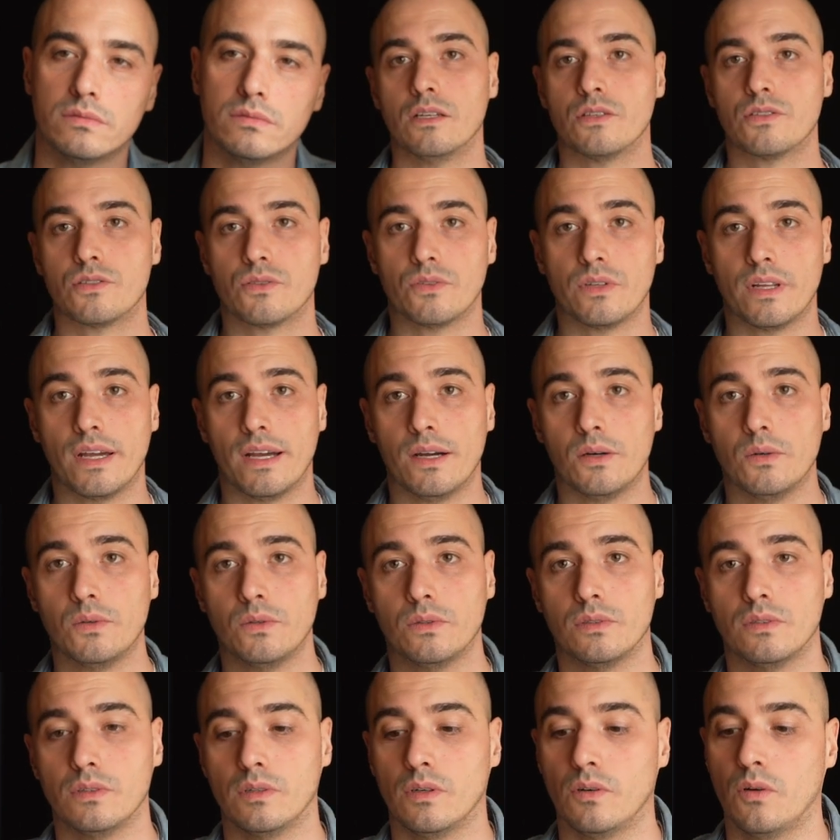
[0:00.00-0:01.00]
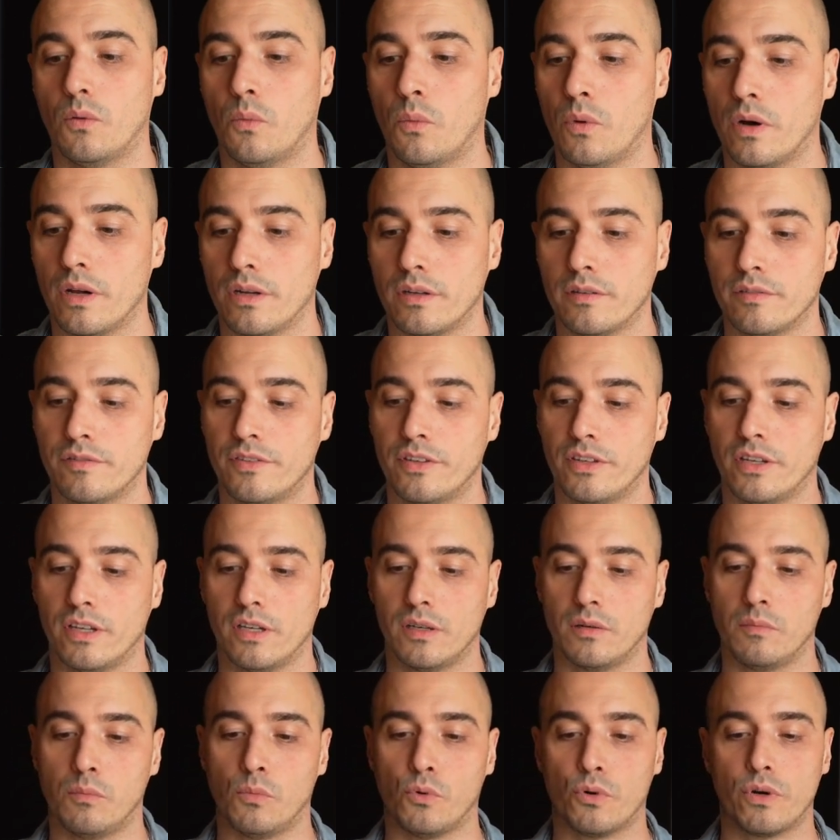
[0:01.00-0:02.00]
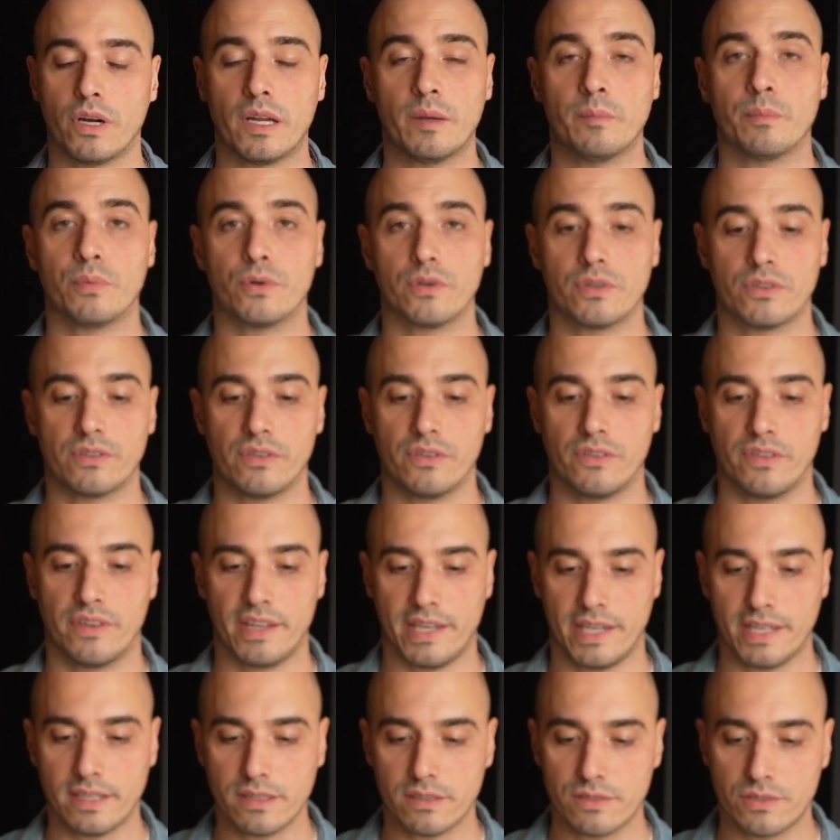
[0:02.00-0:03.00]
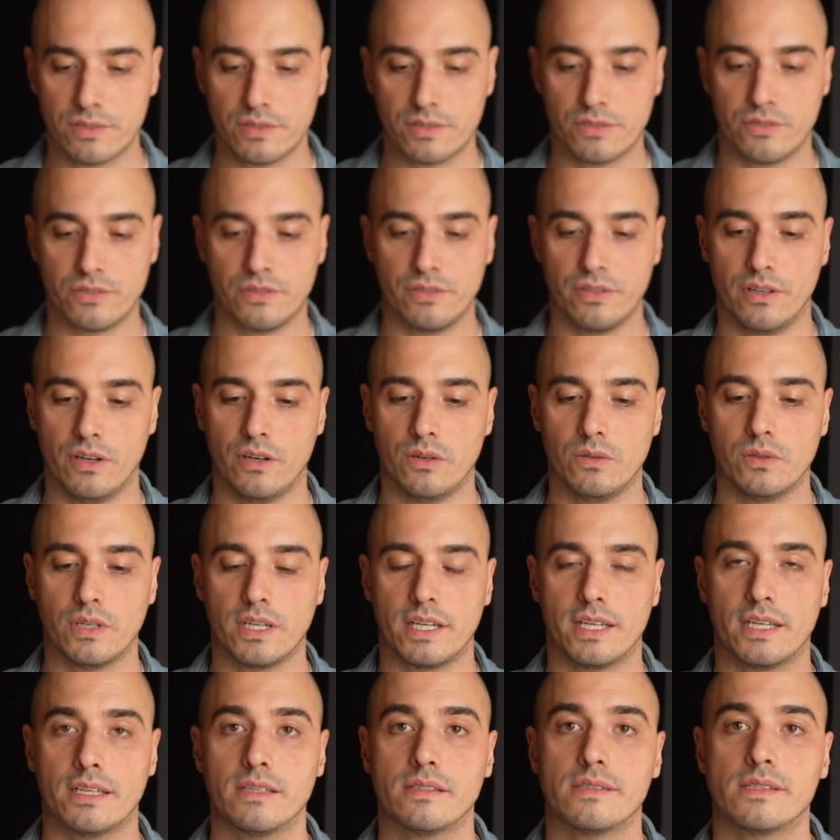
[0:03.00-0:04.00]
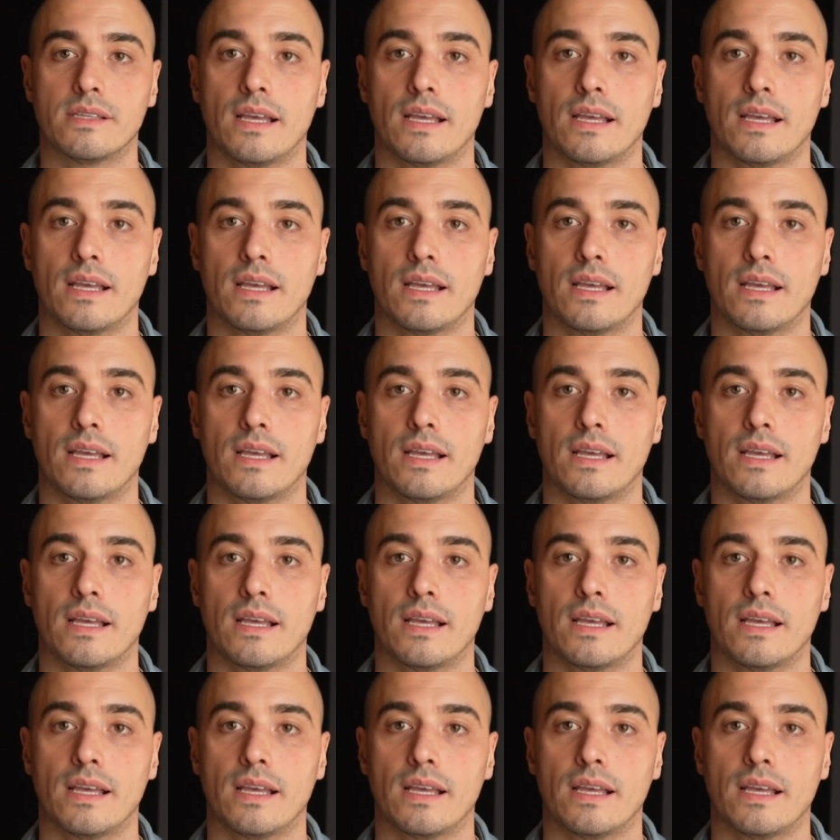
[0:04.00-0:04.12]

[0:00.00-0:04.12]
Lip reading: So now, one of the more important things to know is